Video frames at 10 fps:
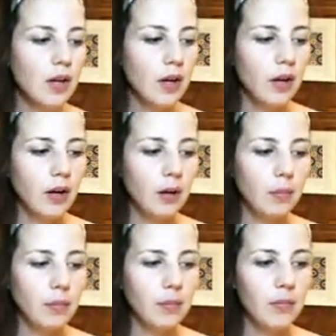
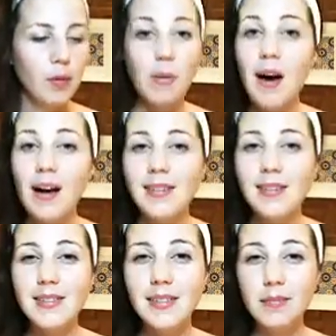the
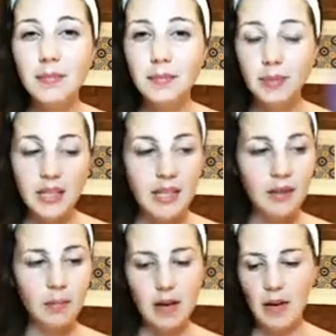past being in
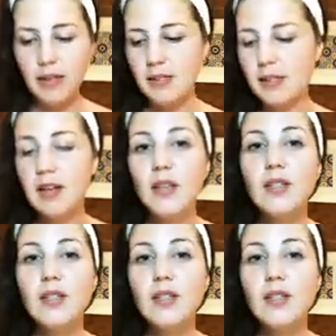the past